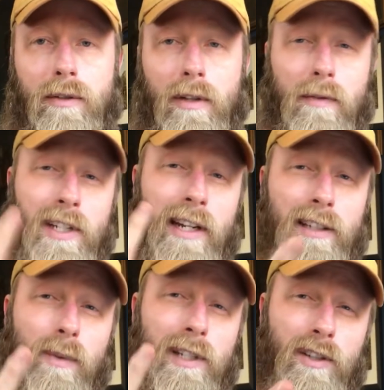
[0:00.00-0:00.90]
So you have a
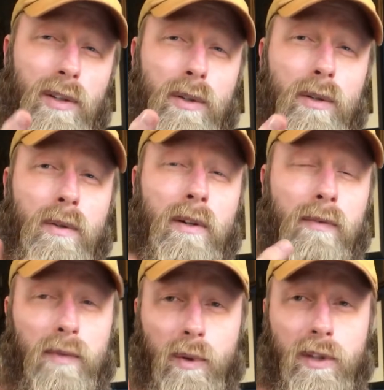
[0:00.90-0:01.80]
chance to win 2
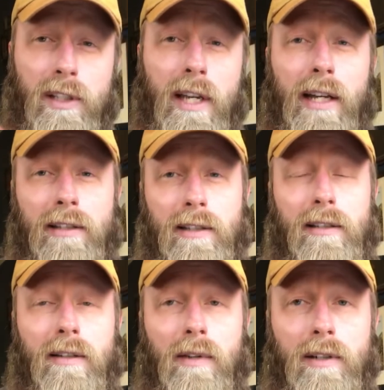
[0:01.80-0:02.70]
full
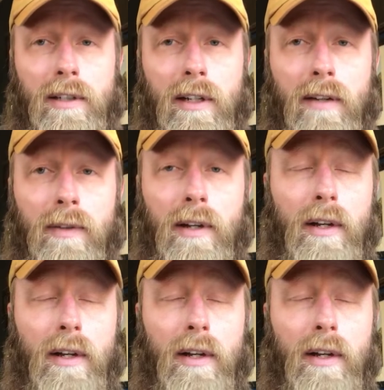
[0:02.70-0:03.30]
sets of our stuff.